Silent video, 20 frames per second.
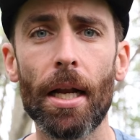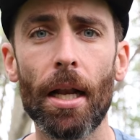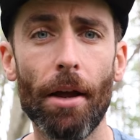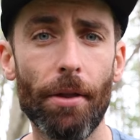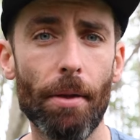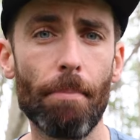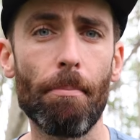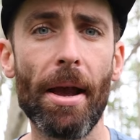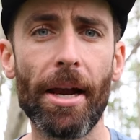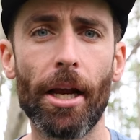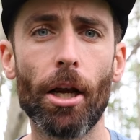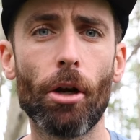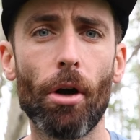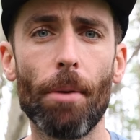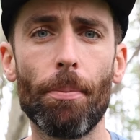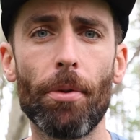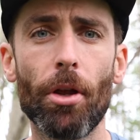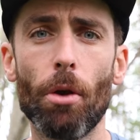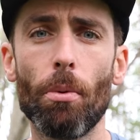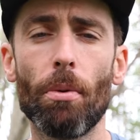like the Mega
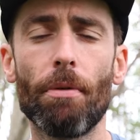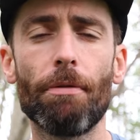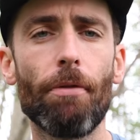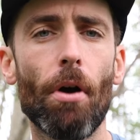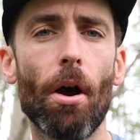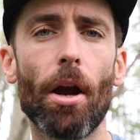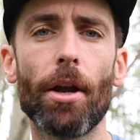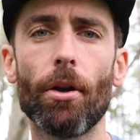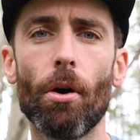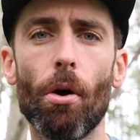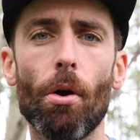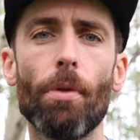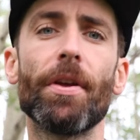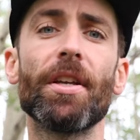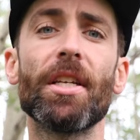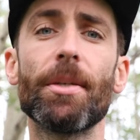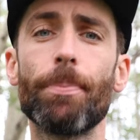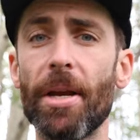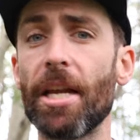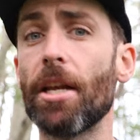Grip that you would find on
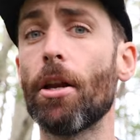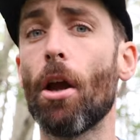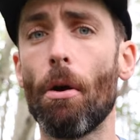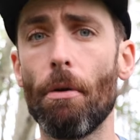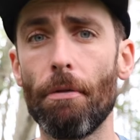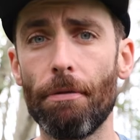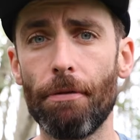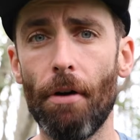the Speedgoat